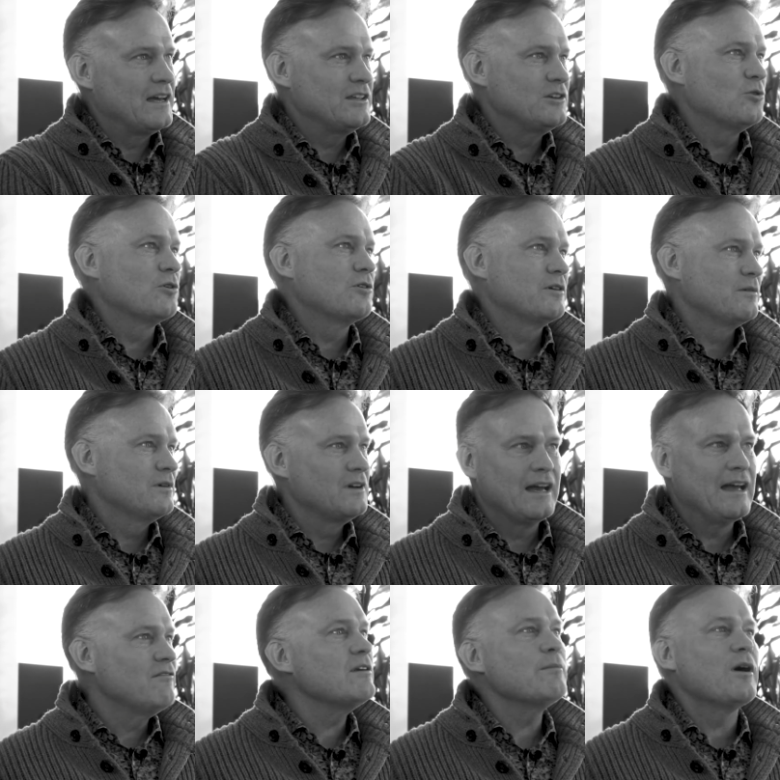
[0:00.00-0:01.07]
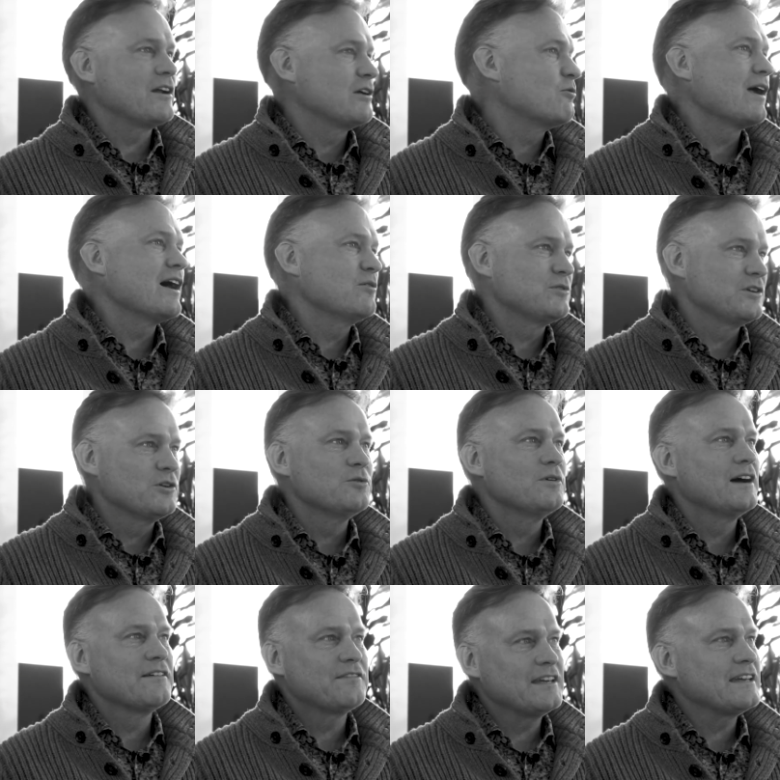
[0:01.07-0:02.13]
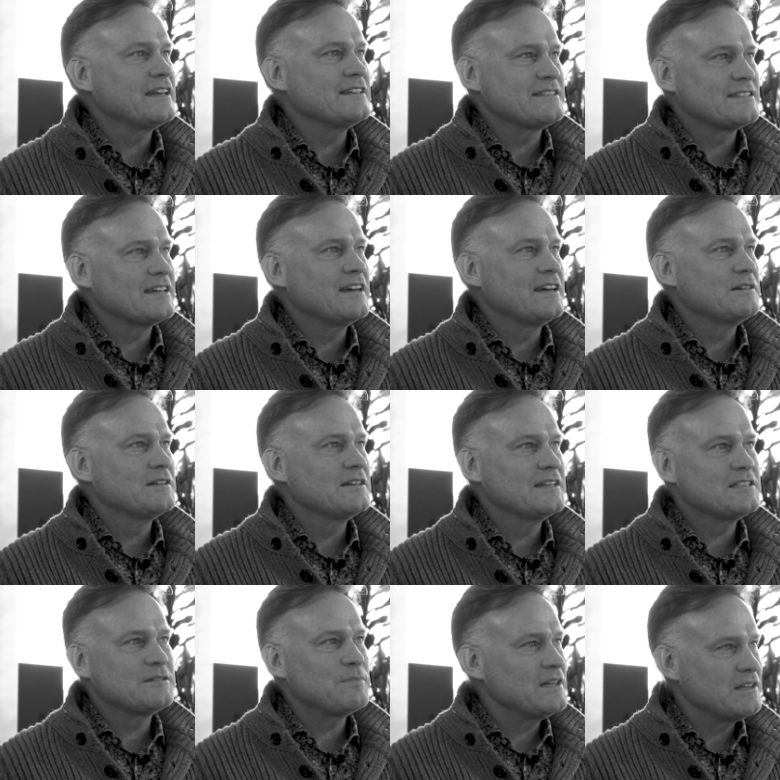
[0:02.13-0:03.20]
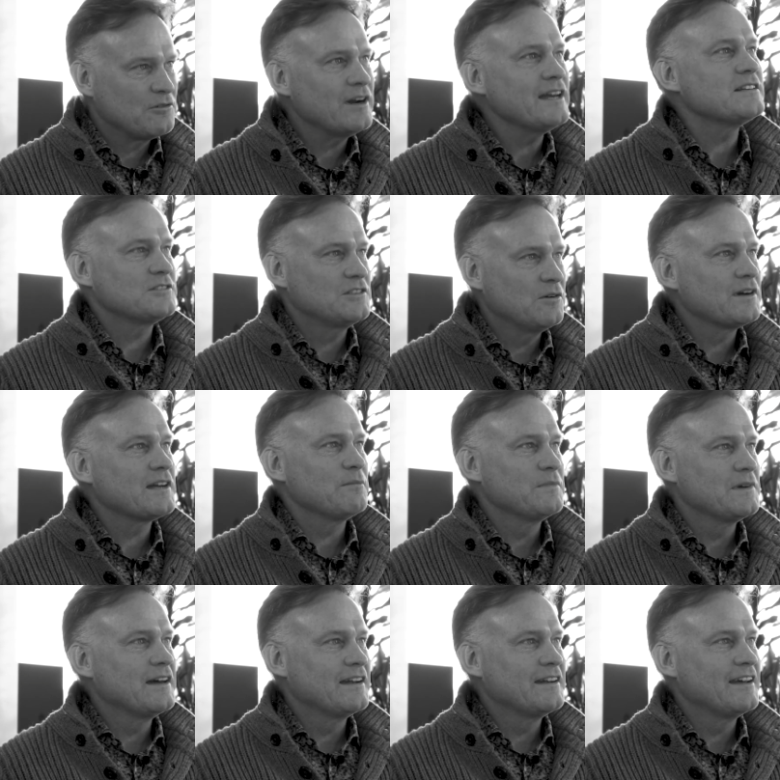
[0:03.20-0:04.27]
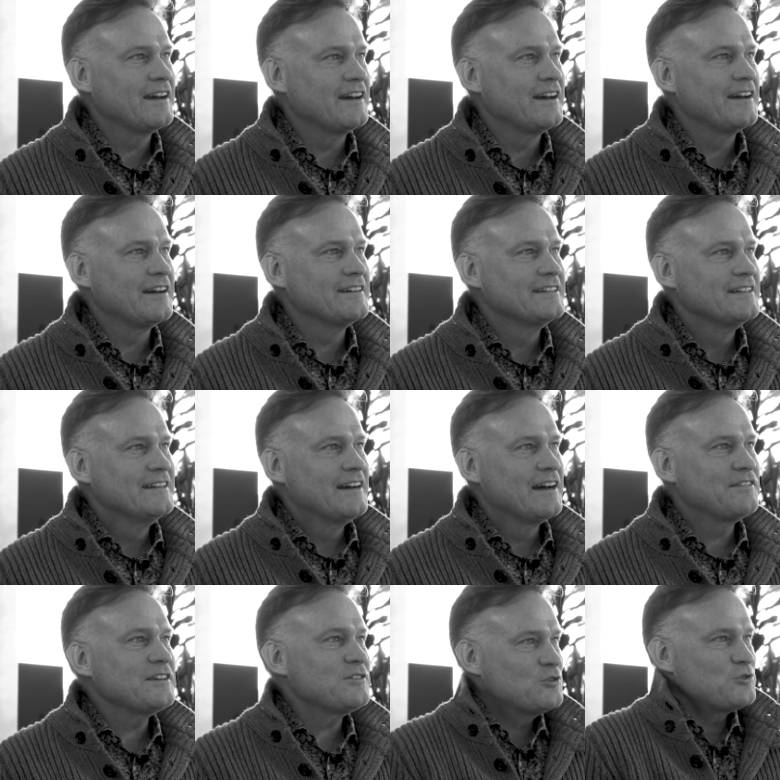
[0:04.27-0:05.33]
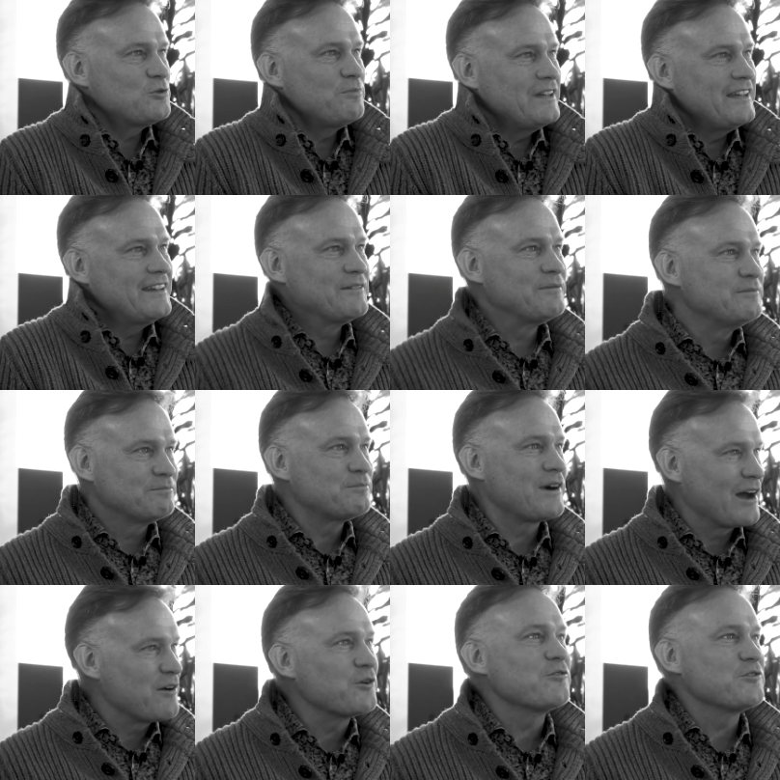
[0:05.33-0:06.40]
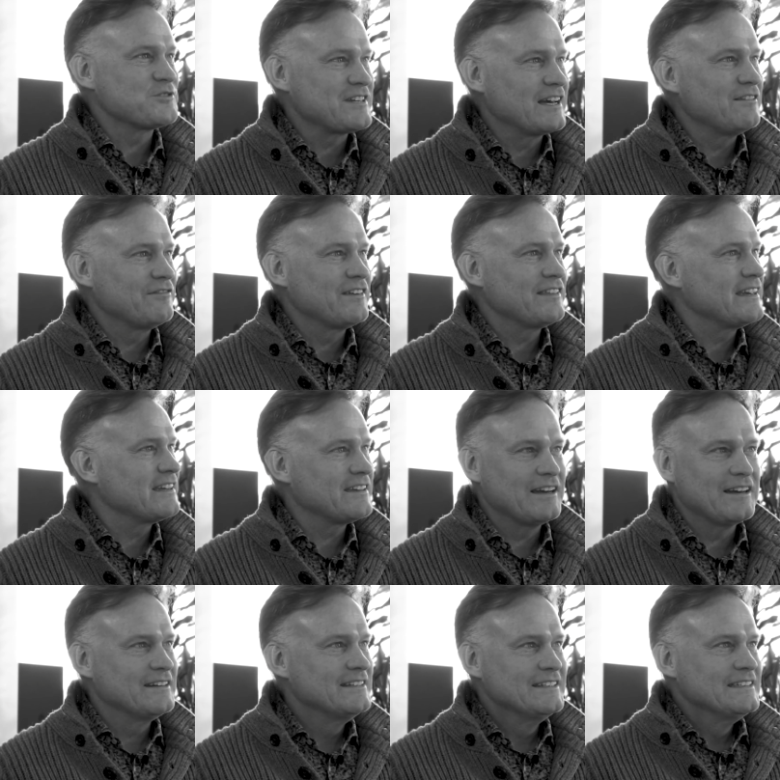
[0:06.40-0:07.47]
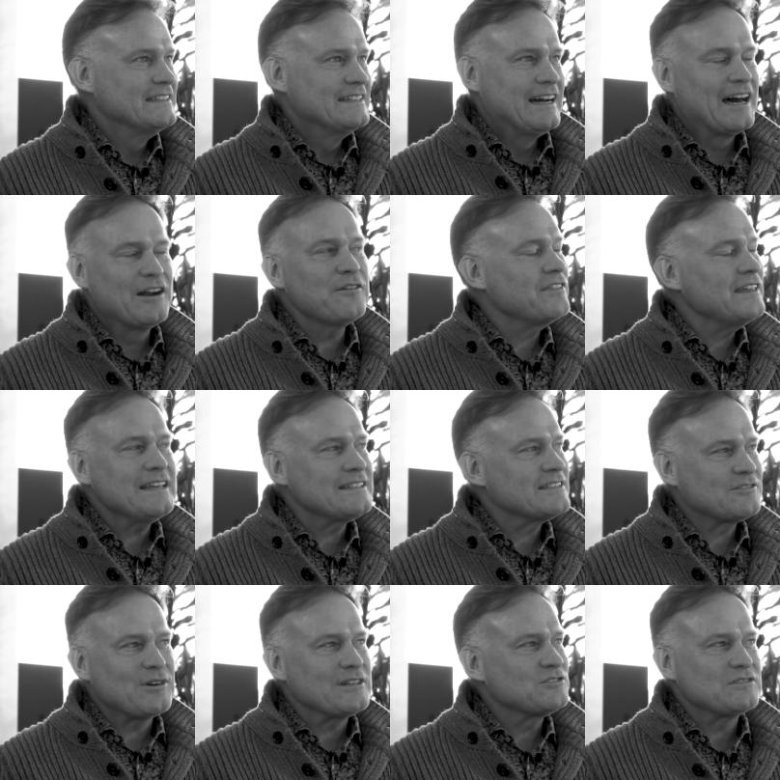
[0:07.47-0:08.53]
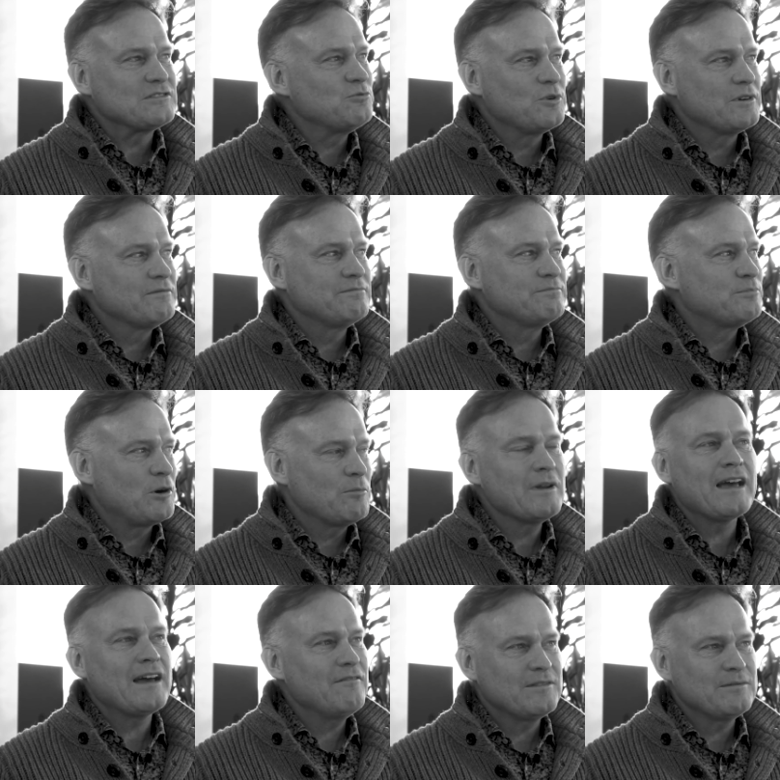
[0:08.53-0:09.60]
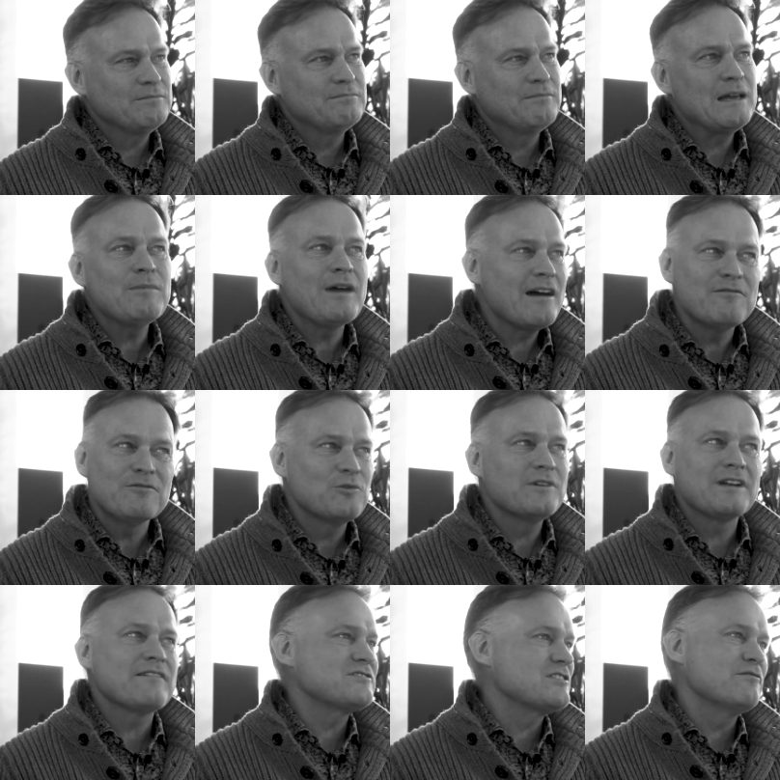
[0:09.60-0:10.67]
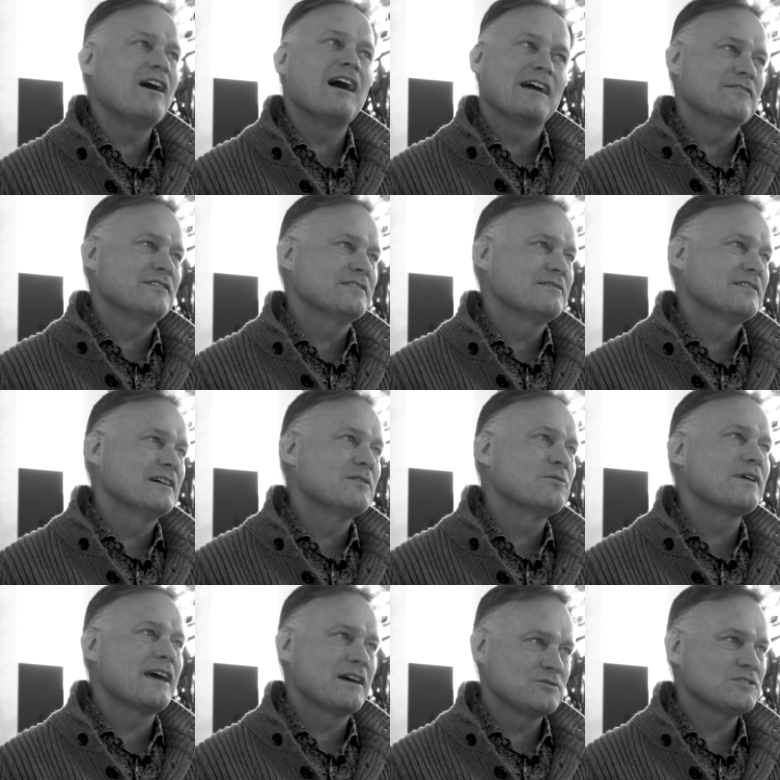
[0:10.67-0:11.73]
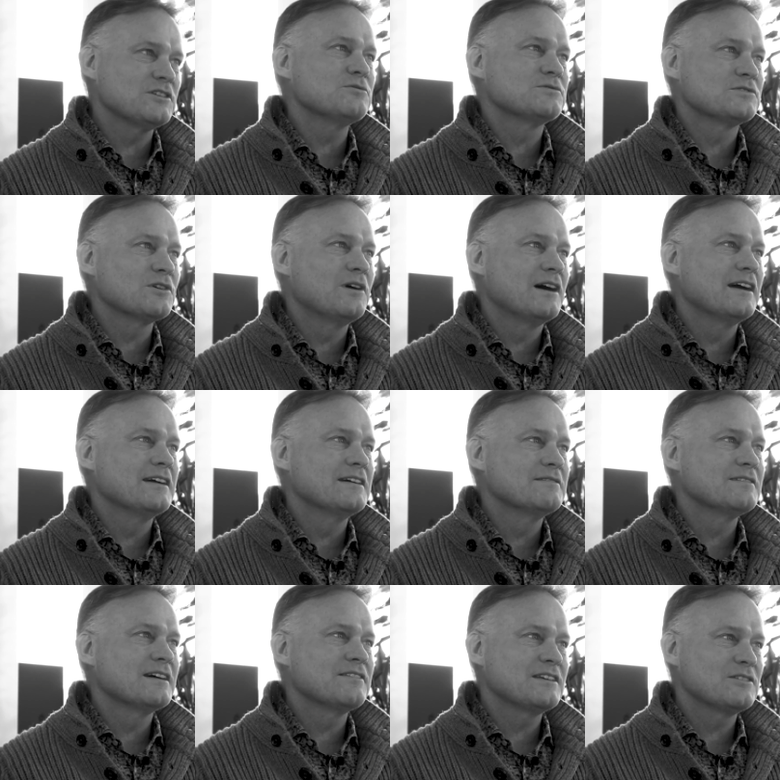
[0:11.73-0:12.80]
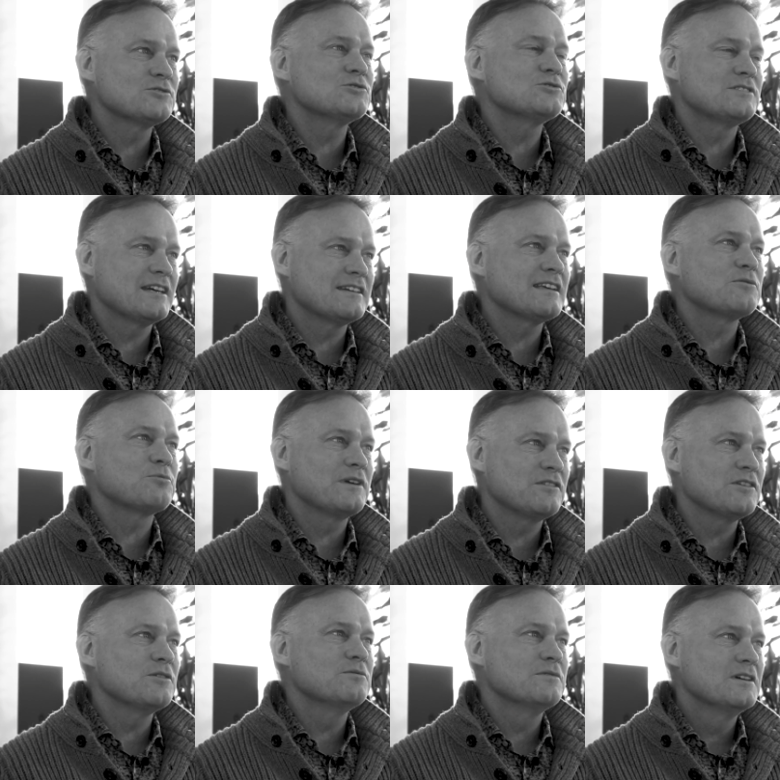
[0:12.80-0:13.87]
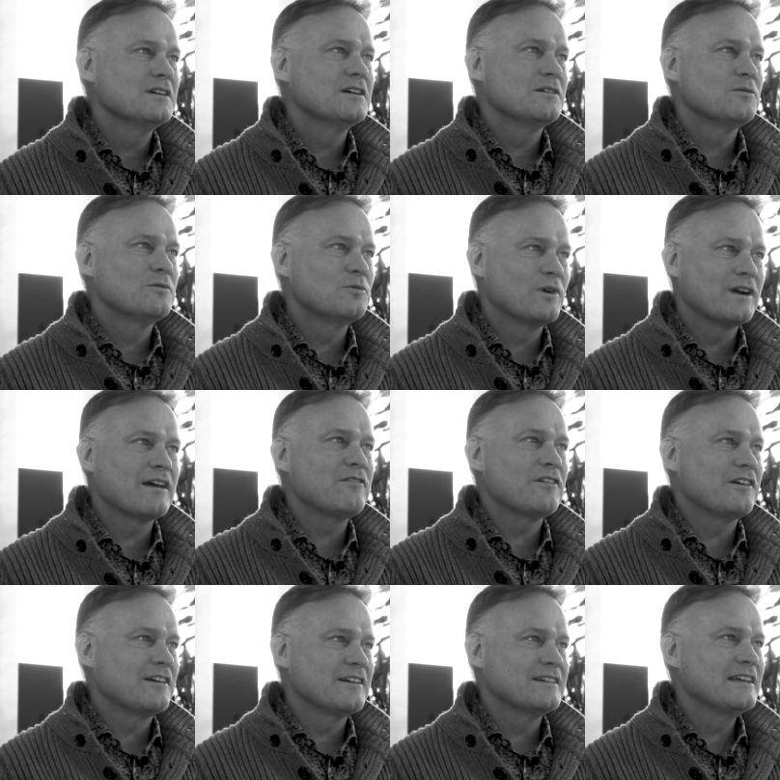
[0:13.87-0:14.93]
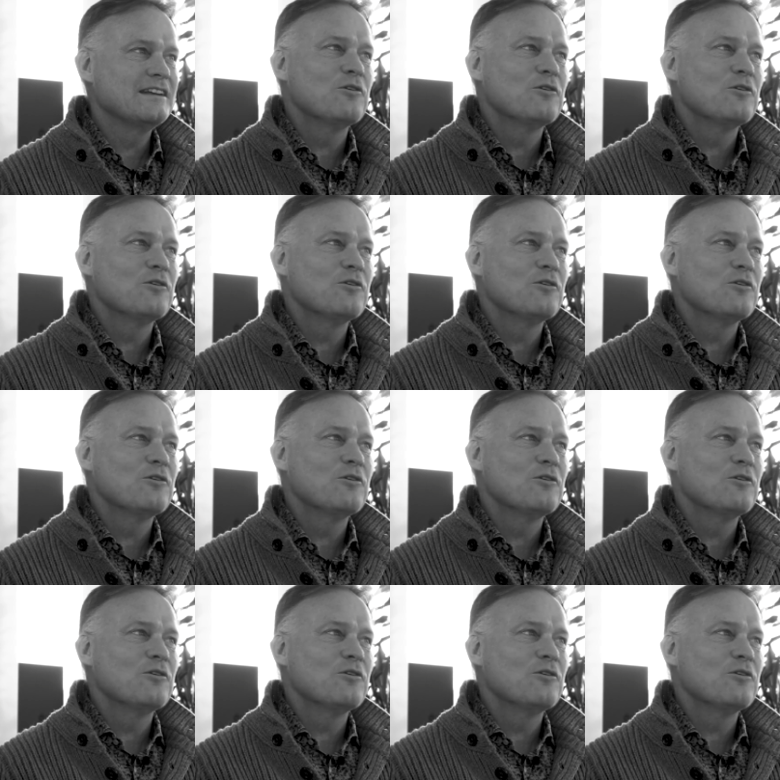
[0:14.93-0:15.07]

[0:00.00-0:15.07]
your everybody around you. I think it's uh, it's been great, Joakim, and uh, I think you should be proud of yourself. I think uh, I don't think Crunchfish would probably have maybe have wouldn't have survived without you. So I uh, I think you should take that with you, mm. whatever you